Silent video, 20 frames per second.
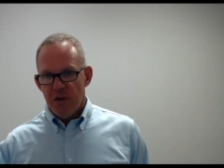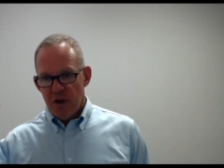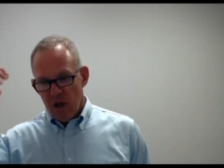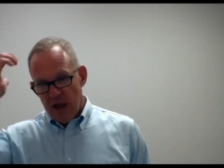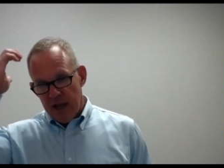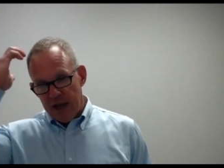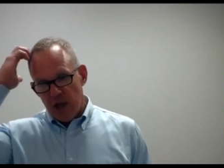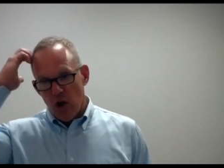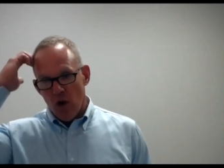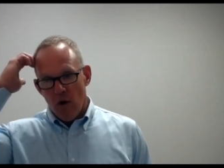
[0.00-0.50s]

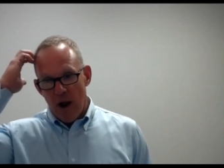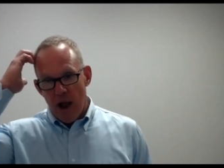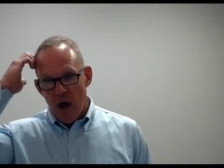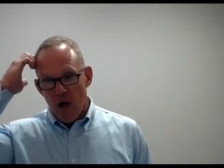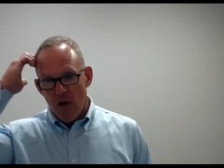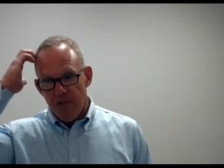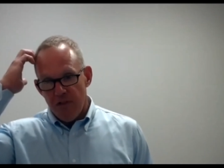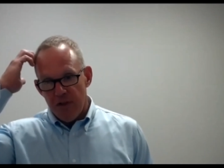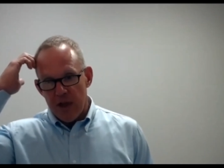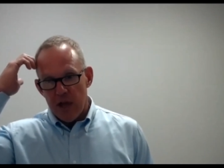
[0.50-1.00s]
like you're
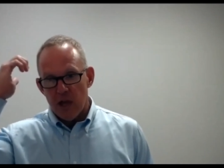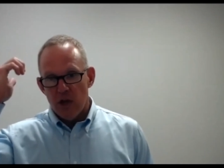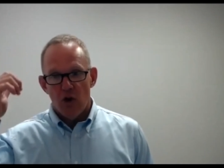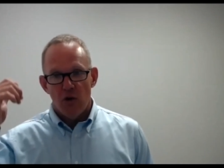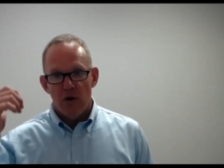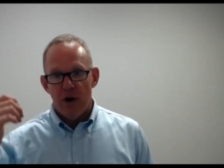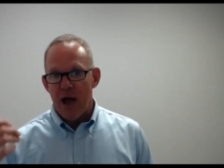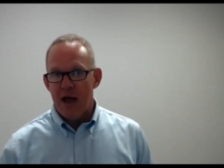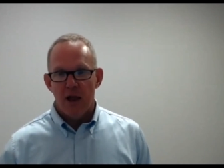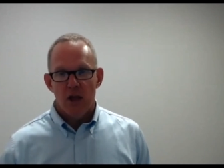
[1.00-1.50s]
healthy and you
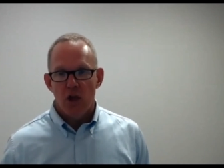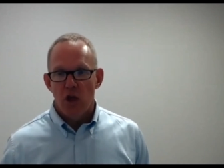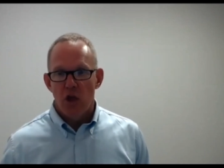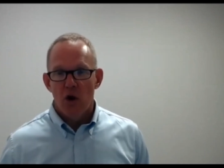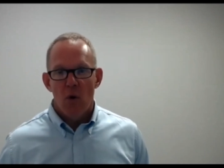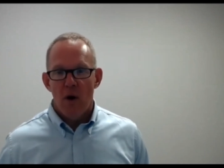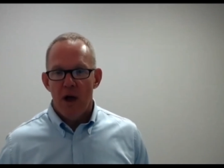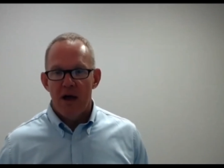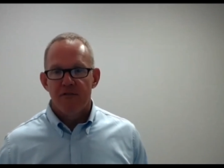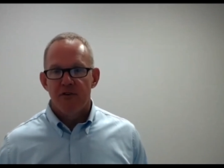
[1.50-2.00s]

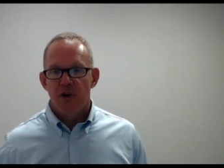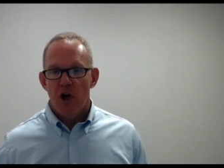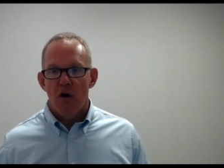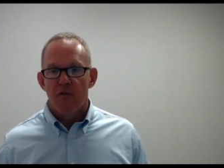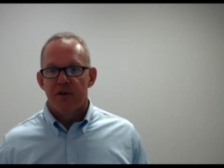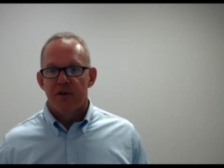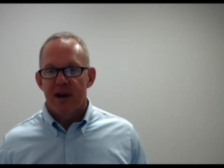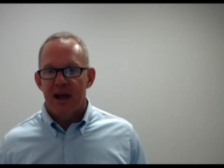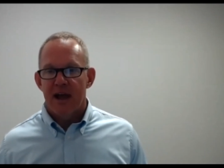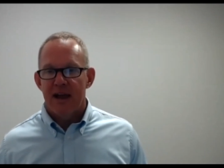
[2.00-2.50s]
don't have
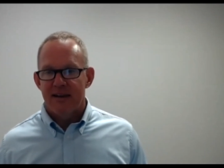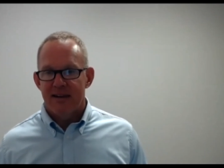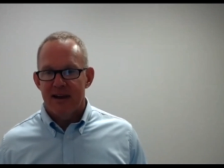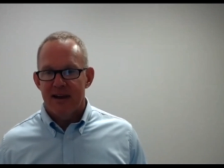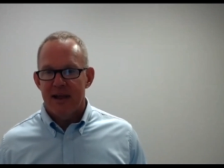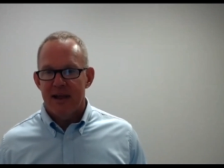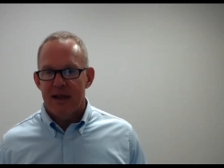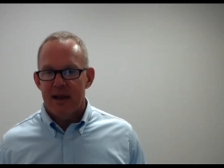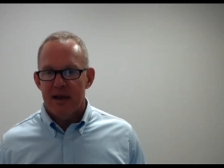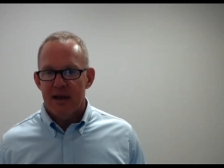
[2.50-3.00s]

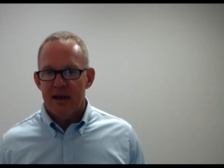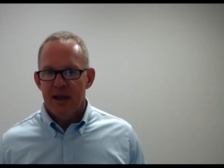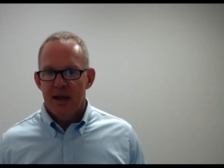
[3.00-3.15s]
COVID-19,